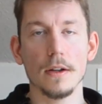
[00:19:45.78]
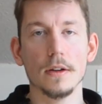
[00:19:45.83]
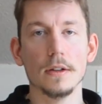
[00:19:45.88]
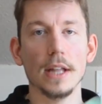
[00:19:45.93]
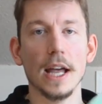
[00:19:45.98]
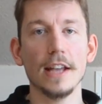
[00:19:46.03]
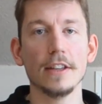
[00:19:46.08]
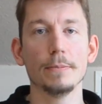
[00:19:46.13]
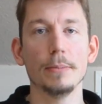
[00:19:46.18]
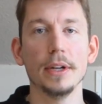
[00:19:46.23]

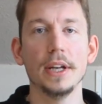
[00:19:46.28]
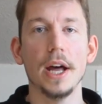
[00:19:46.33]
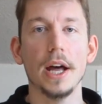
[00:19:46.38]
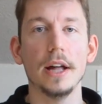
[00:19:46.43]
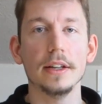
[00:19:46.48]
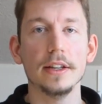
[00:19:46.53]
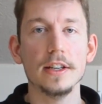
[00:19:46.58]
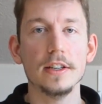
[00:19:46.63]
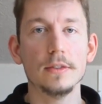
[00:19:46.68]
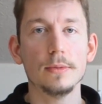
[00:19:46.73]
Last but
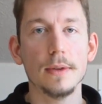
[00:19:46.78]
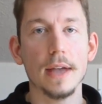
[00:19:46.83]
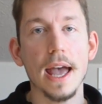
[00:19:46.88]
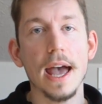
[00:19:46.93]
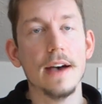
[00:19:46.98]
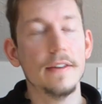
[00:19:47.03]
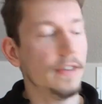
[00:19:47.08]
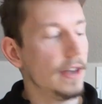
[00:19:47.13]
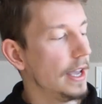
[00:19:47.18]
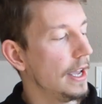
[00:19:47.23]
not least, we
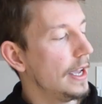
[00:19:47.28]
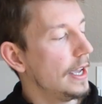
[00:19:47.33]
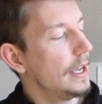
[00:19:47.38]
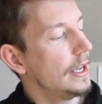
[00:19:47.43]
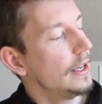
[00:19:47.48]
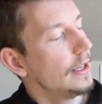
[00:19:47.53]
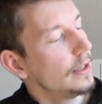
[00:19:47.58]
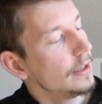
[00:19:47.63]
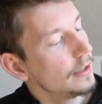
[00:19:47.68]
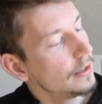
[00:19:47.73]
have
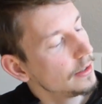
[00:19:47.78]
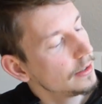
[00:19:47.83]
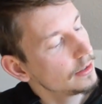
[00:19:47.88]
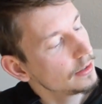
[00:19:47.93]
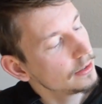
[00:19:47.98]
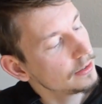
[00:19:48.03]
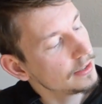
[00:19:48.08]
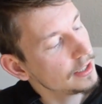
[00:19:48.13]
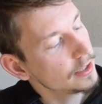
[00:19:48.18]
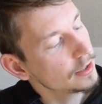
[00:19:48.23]
a
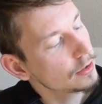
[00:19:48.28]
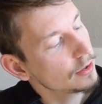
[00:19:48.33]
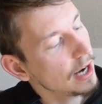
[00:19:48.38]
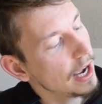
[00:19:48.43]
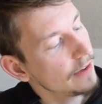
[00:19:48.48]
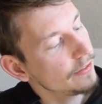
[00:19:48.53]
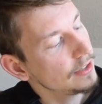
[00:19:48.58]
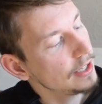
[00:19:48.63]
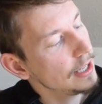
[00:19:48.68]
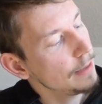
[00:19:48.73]

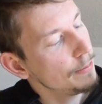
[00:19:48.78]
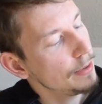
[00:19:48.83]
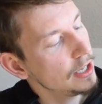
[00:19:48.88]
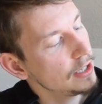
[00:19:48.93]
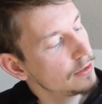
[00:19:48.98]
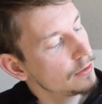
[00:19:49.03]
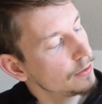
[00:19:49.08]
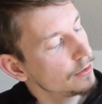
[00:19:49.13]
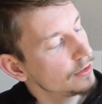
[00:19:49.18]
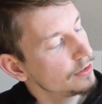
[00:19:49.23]
Discraft
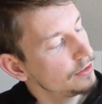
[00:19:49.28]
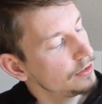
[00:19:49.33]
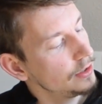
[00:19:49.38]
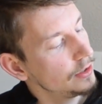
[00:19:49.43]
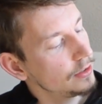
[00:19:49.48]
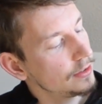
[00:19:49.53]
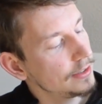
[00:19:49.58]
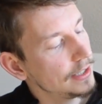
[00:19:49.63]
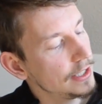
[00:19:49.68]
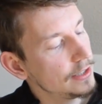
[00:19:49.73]
EP Tour
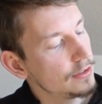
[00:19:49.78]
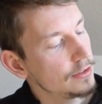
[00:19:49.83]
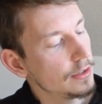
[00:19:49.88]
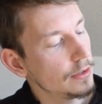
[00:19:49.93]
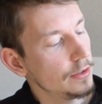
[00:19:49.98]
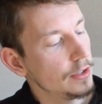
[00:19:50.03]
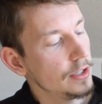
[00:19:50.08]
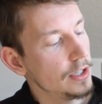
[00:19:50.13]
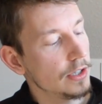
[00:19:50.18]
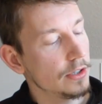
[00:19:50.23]
Series
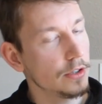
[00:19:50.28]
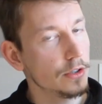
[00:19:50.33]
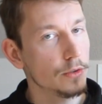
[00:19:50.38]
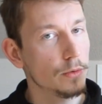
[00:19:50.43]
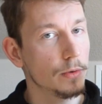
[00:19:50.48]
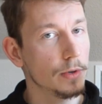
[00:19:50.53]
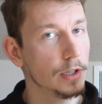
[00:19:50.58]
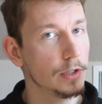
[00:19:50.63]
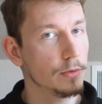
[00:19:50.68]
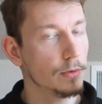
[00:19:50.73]
Ledgestone Edition
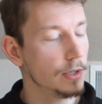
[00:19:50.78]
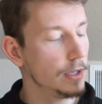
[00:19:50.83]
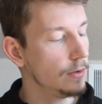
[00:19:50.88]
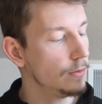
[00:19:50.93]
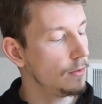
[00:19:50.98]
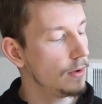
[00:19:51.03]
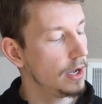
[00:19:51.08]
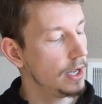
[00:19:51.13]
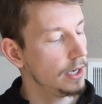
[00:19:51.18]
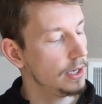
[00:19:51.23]

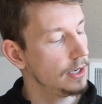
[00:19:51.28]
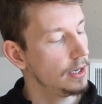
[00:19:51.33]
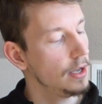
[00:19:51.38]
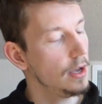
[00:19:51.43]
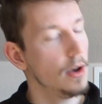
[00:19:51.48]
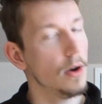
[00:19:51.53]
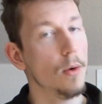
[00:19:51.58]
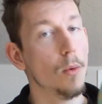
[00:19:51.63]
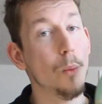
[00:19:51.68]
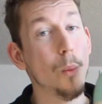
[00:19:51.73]
2021
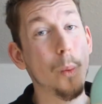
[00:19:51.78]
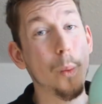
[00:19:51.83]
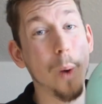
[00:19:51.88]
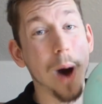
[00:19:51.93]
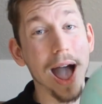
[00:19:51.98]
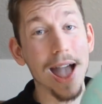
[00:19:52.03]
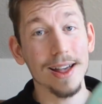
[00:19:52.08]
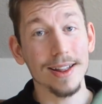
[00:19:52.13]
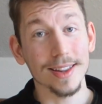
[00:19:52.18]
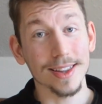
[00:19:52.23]

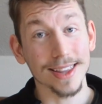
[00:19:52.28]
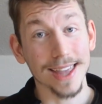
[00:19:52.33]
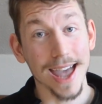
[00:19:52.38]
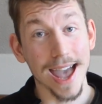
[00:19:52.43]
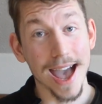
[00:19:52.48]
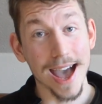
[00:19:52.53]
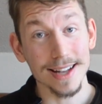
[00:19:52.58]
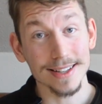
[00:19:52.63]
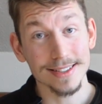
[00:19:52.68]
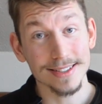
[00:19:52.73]

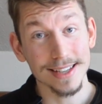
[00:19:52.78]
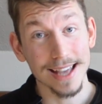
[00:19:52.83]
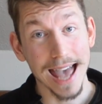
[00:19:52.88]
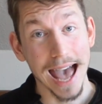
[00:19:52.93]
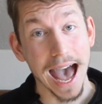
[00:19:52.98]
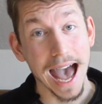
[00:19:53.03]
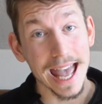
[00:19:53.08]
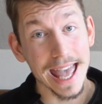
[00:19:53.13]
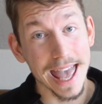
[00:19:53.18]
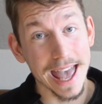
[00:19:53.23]
Wildcat.
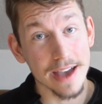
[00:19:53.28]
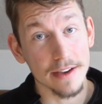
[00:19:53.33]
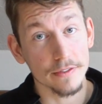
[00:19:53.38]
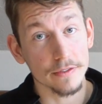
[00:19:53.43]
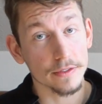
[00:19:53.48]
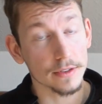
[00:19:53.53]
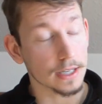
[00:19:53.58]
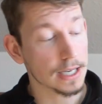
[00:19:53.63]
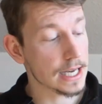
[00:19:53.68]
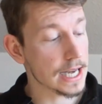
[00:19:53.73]
I
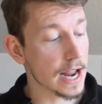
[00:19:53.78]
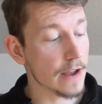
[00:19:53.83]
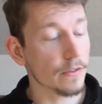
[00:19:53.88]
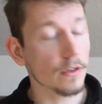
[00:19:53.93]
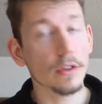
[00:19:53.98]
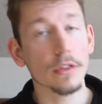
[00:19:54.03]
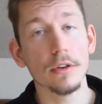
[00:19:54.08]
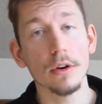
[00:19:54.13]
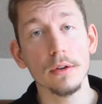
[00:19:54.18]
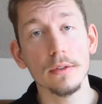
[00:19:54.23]
have
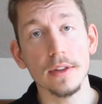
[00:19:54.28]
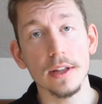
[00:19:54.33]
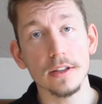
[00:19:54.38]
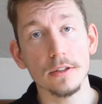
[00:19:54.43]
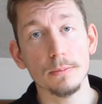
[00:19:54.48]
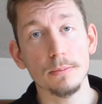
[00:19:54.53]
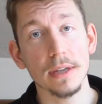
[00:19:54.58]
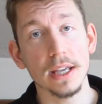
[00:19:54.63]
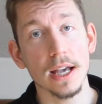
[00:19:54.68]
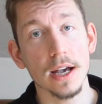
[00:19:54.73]
never thrown
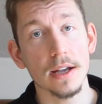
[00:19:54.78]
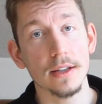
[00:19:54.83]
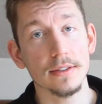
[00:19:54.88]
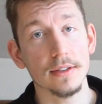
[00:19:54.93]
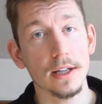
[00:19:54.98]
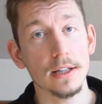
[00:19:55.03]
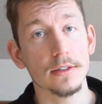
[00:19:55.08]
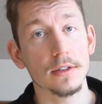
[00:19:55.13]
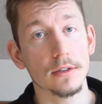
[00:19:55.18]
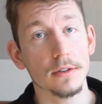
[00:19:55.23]
this
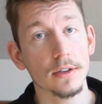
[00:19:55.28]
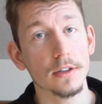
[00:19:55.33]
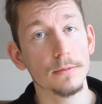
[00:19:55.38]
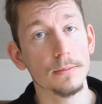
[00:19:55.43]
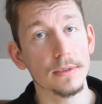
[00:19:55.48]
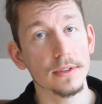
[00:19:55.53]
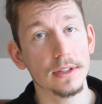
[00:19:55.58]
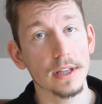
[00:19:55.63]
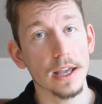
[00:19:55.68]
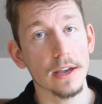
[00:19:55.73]
because it's a
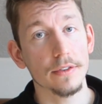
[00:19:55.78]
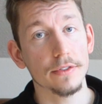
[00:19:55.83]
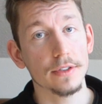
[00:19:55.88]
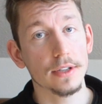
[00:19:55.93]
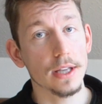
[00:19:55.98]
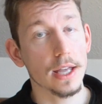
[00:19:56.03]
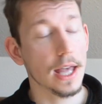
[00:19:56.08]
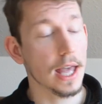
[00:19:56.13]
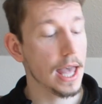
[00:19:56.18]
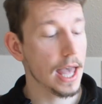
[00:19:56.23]
Christmas
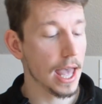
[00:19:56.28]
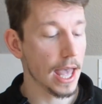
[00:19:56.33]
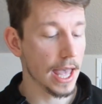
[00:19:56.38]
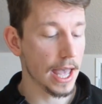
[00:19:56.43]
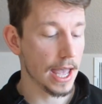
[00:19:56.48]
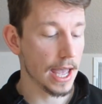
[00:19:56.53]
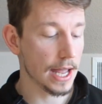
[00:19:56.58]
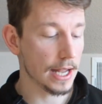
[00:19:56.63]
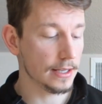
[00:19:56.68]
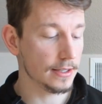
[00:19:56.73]
gift,
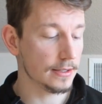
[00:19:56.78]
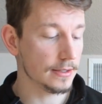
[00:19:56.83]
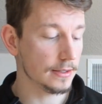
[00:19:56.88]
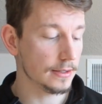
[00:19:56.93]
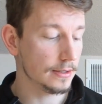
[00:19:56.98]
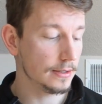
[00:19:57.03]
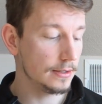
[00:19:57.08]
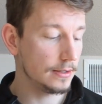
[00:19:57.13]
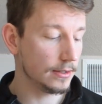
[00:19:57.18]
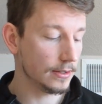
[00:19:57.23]
and
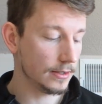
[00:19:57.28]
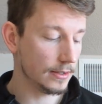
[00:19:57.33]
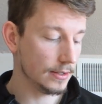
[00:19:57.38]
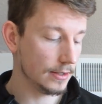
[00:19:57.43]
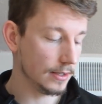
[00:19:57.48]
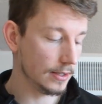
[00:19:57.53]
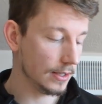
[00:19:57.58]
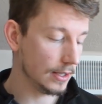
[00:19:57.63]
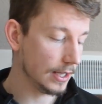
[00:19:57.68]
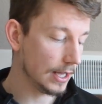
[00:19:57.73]

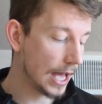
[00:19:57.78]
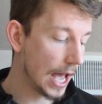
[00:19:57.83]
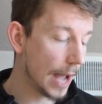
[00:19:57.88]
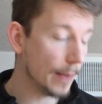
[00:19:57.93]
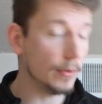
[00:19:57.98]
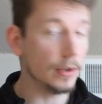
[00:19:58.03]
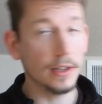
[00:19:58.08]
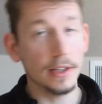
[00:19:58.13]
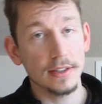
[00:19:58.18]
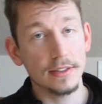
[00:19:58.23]

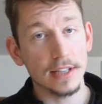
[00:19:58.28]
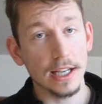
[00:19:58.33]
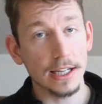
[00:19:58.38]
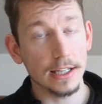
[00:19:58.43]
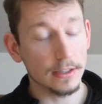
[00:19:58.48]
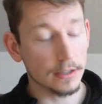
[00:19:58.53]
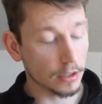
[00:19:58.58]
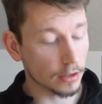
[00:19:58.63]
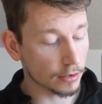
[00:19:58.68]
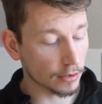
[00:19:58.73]
I'm really
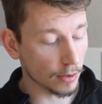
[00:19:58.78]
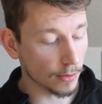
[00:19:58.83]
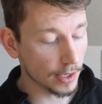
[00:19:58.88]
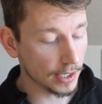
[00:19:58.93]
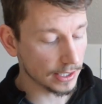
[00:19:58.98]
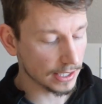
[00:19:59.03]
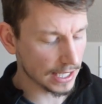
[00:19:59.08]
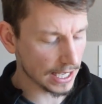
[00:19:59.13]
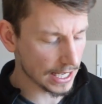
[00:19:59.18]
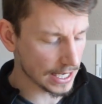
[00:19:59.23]
excited to throw it.